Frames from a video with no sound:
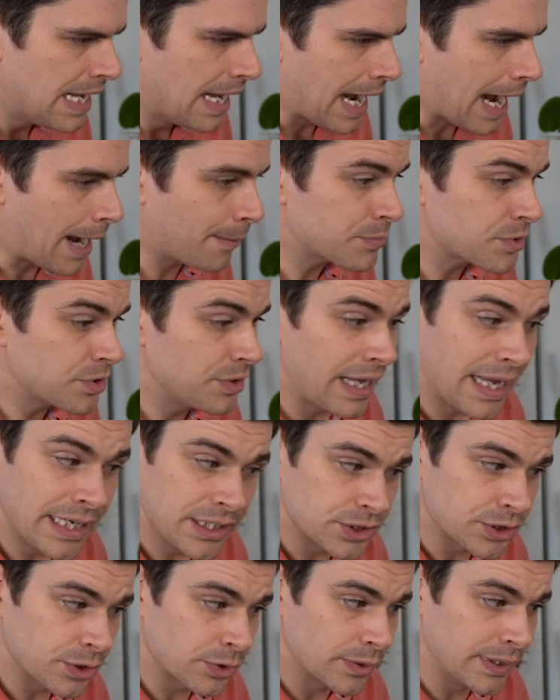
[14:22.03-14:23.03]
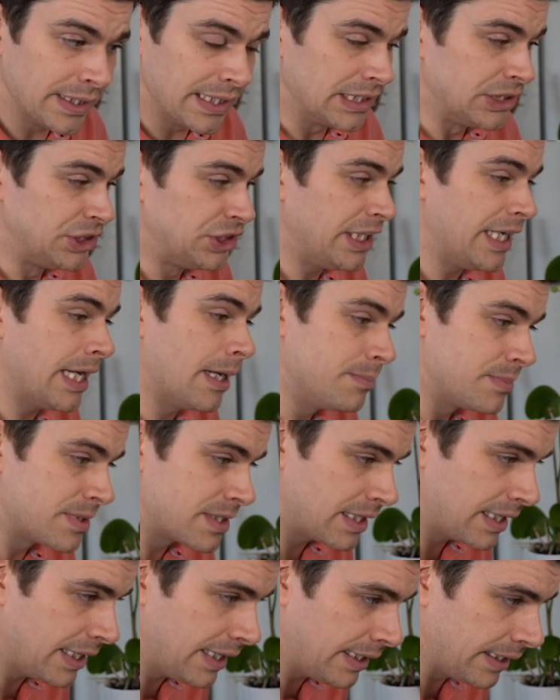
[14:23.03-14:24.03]
Hampton H3
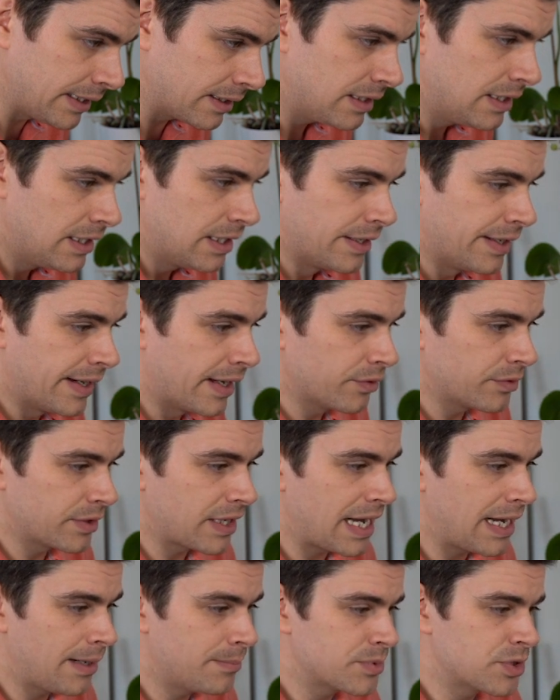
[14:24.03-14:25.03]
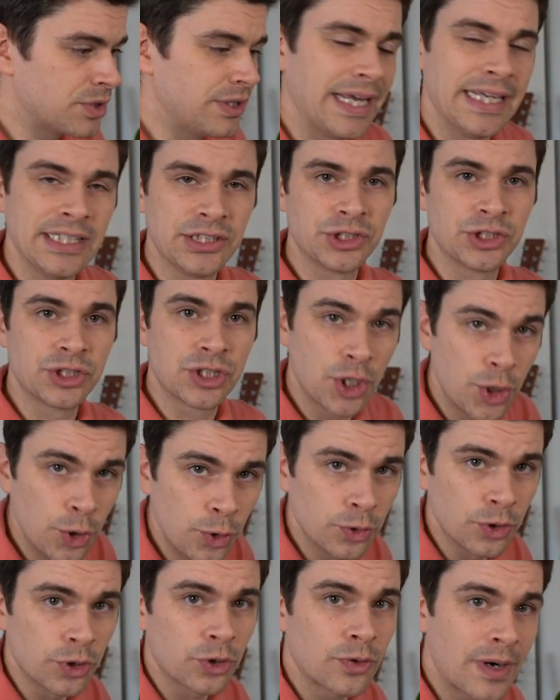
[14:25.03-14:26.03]
Gmt. Now, the Hampton H2,
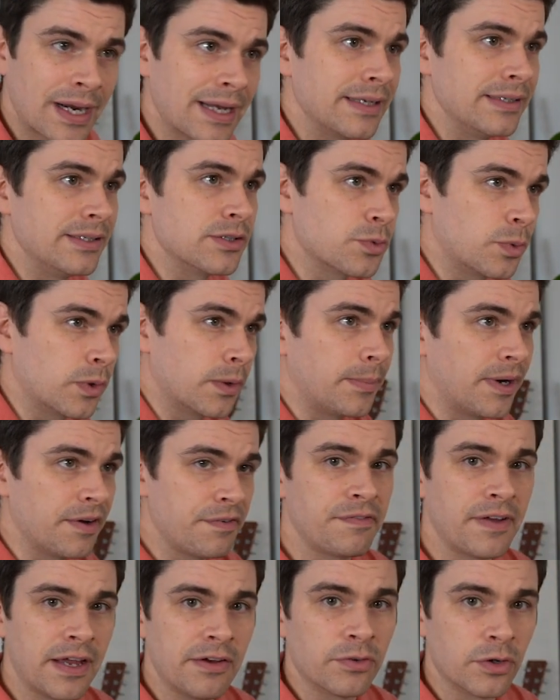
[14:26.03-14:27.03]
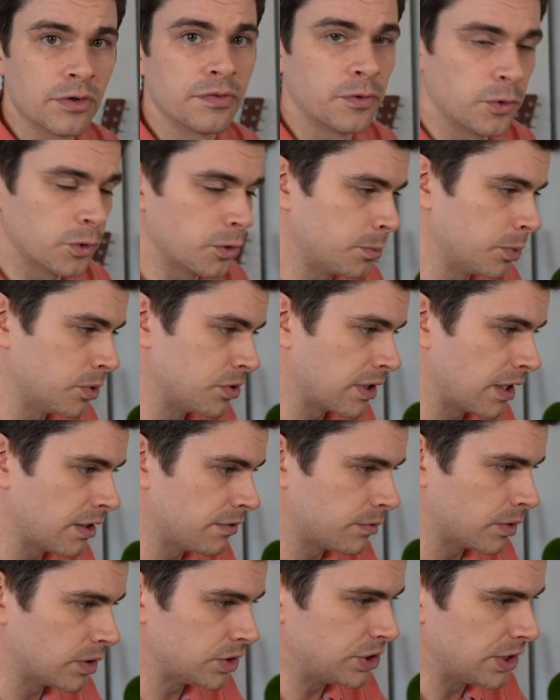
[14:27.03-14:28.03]
the Kraken, is one of my favourite affordable dive
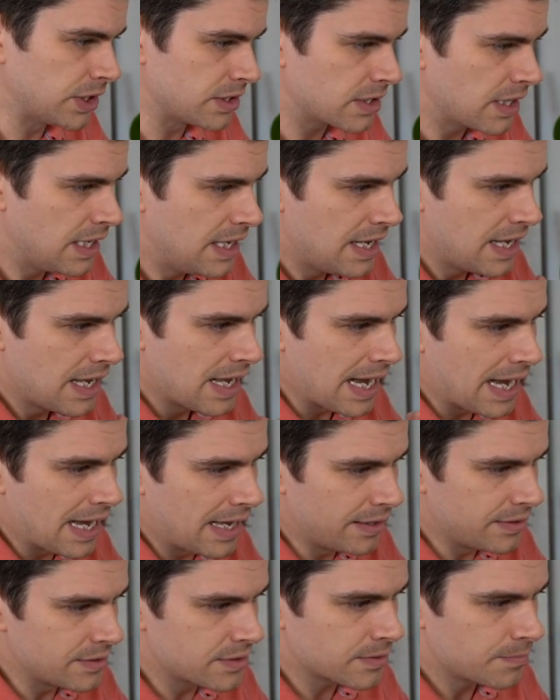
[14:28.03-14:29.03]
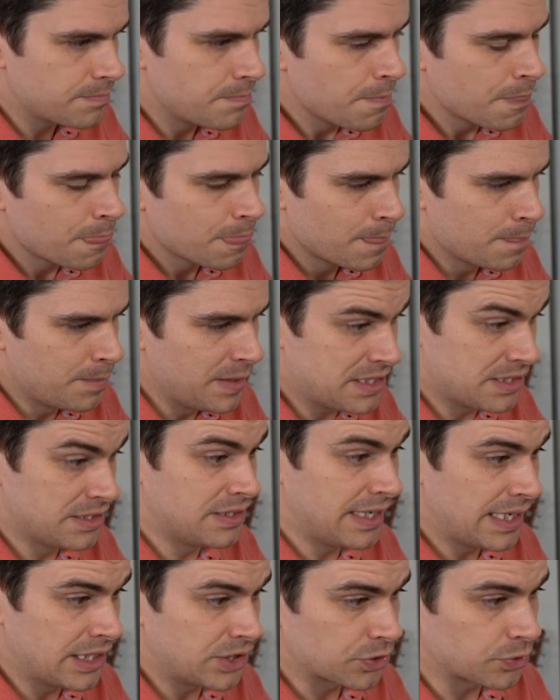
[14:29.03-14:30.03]
watches, and this is
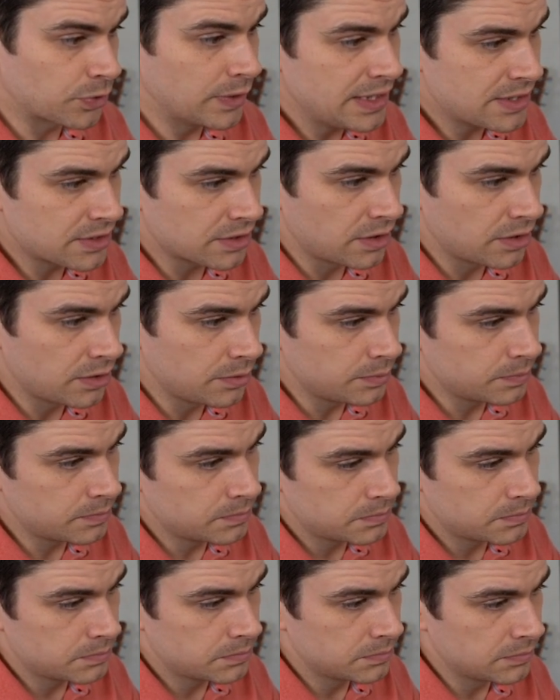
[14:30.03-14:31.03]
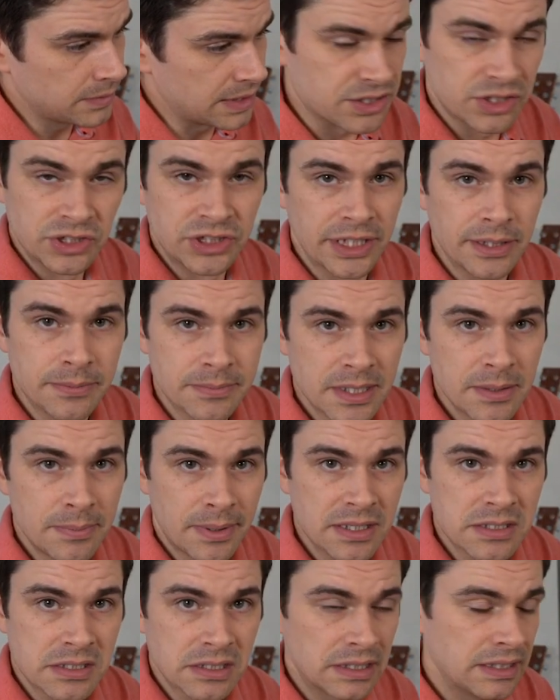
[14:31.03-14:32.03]
the H3, so it's a GMT
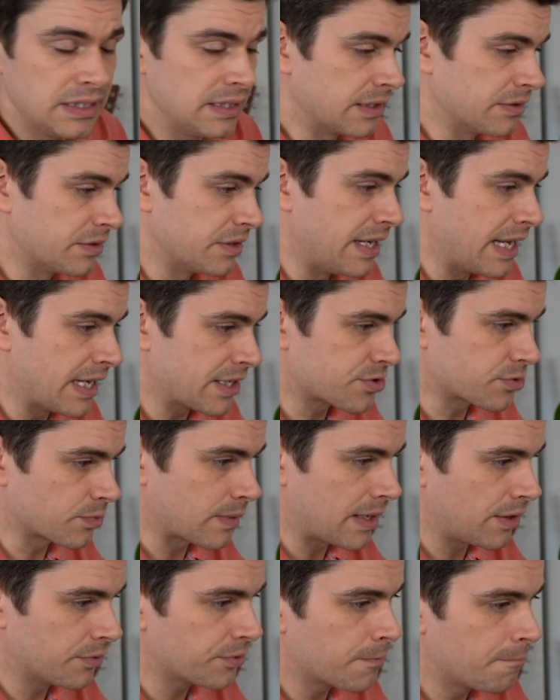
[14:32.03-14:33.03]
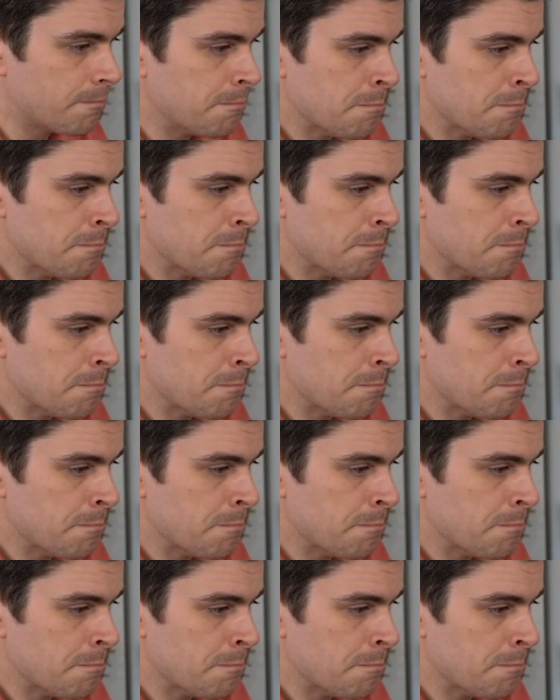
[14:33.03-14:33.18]
basically, and the next round.